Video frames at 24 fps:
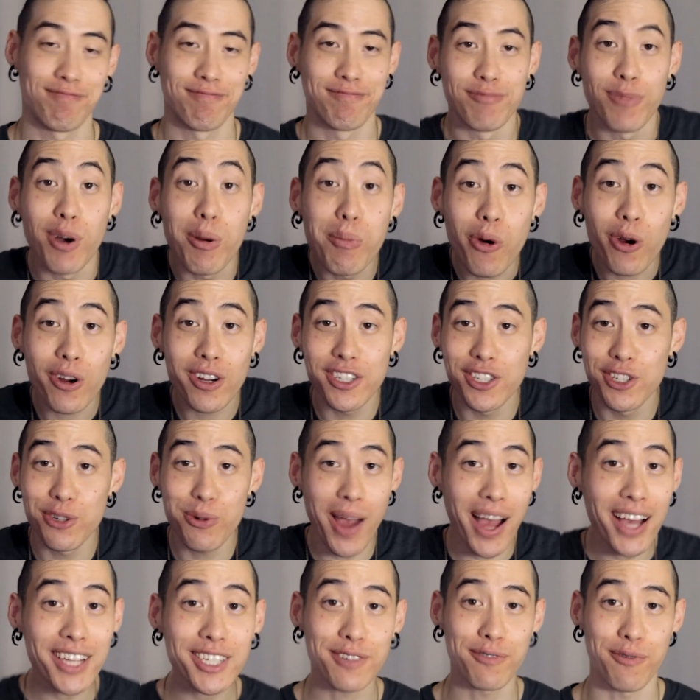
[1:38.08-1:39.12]
What more could you
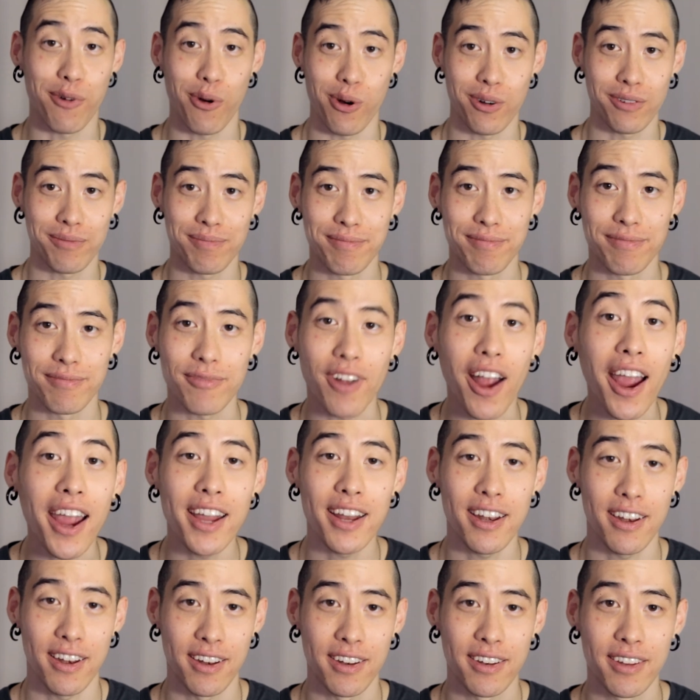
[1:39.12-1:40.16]
ask for,
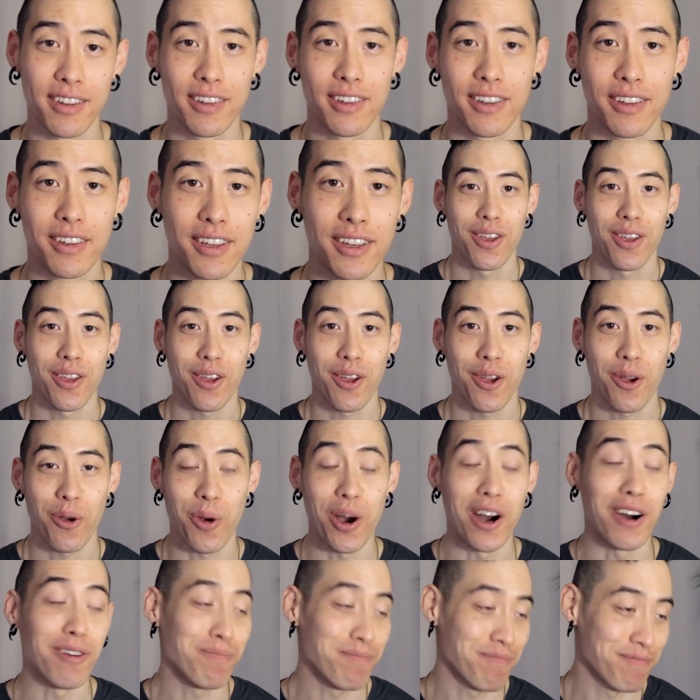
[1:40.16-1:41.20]
right?
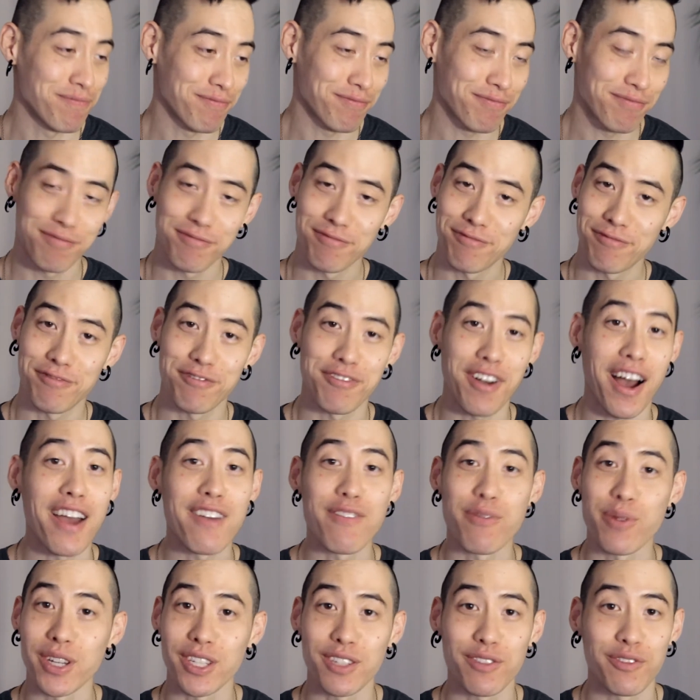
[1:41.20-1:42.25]
Well,
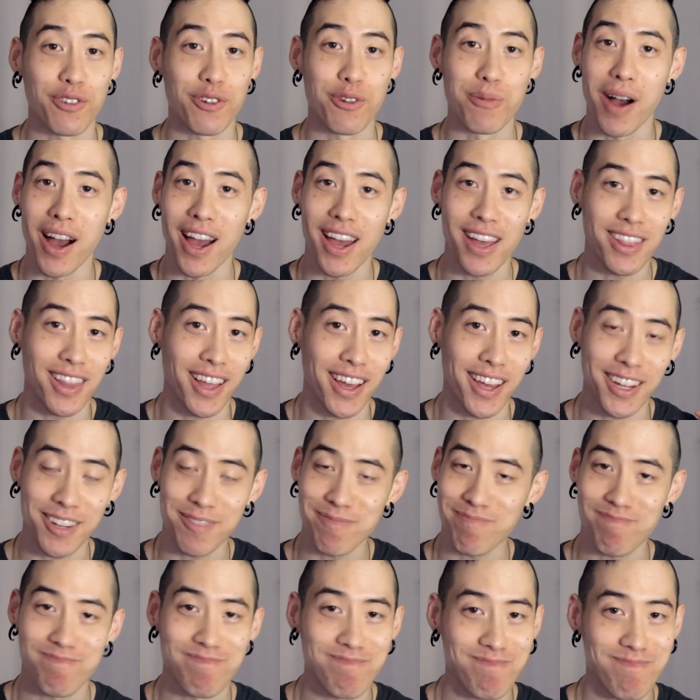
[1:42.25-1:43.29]
5 weeks flew by
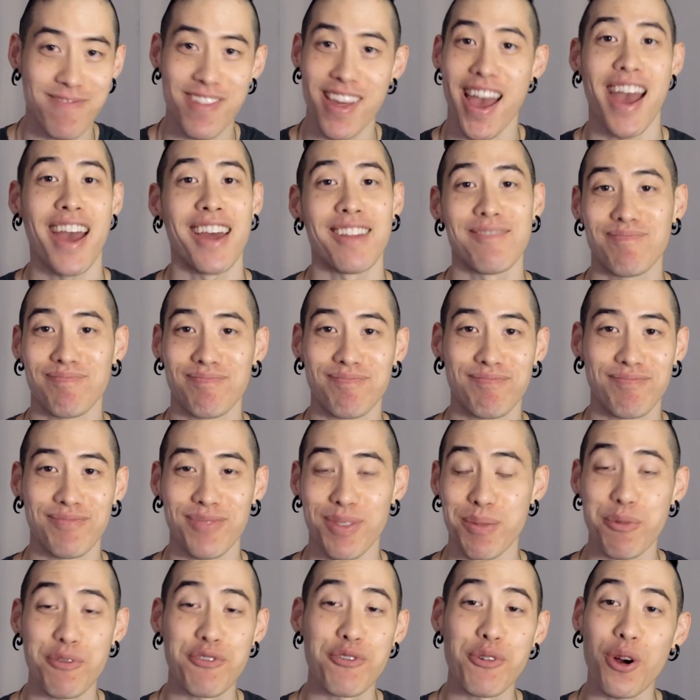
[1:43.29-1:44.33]
like that,
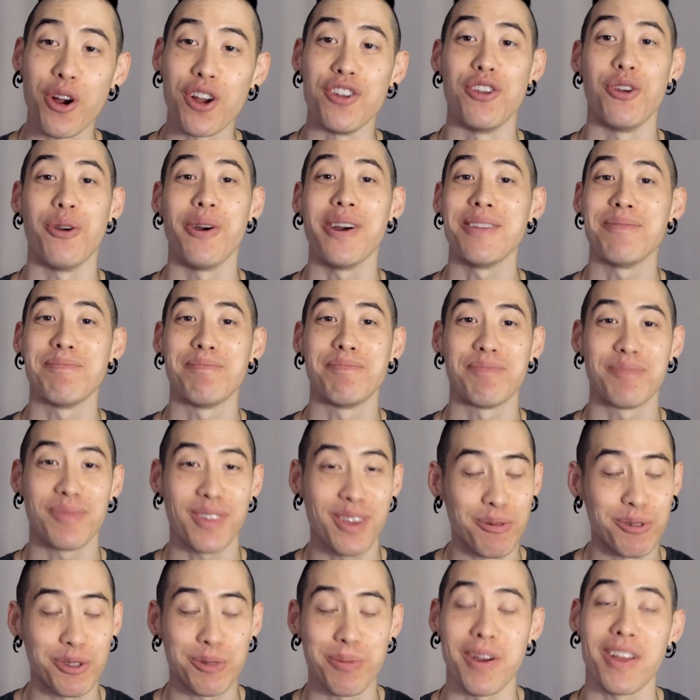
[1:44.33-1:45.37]
and before I knew it,
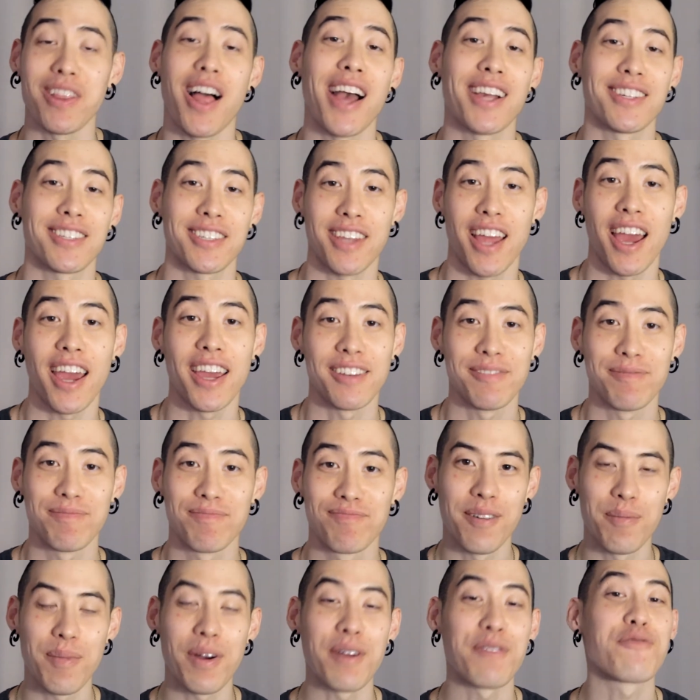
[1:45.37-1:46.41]
it was my last night.
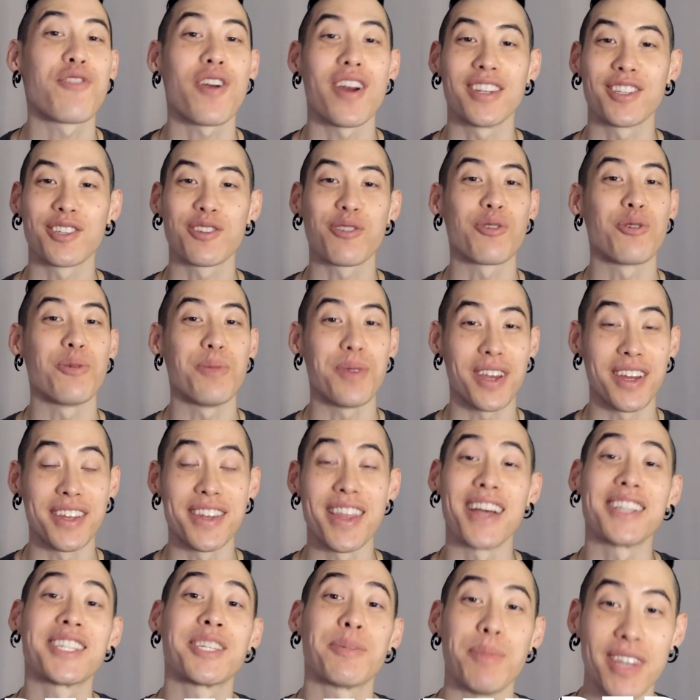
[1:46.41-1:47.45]
My friends threw me a
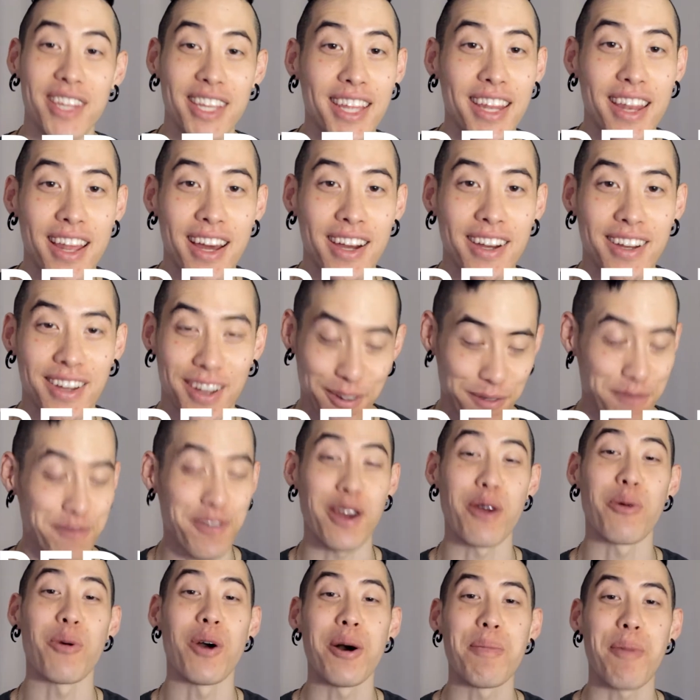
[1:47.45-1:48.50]
despedida, a
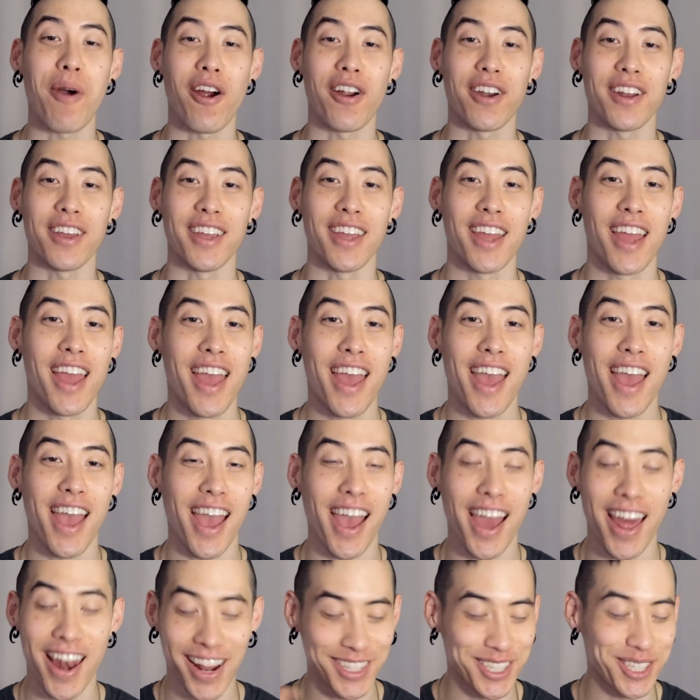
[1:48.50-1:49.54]
farewell party,
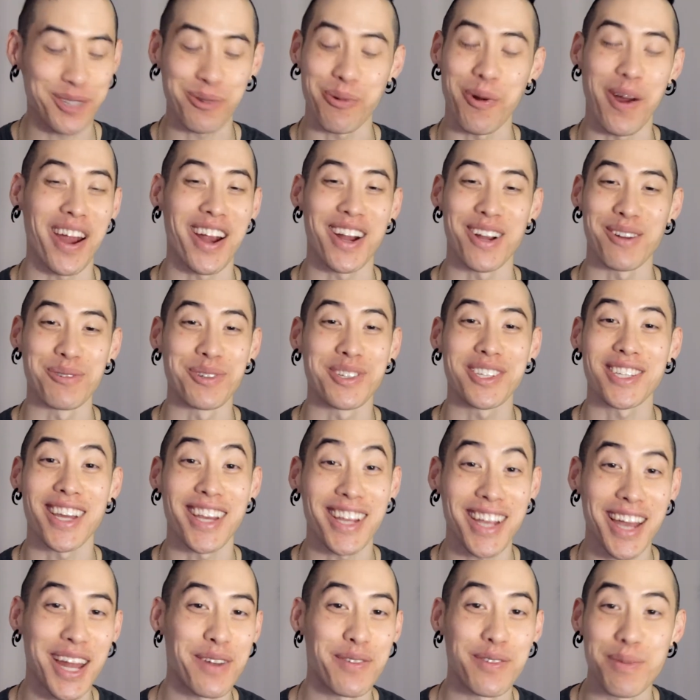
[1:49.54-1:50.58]
and I swear it was
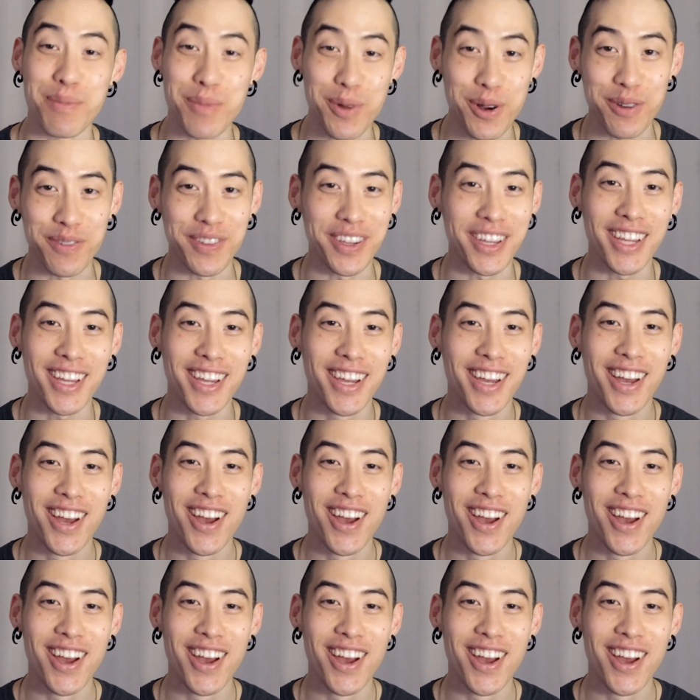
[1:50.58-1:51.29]
like out of a movie.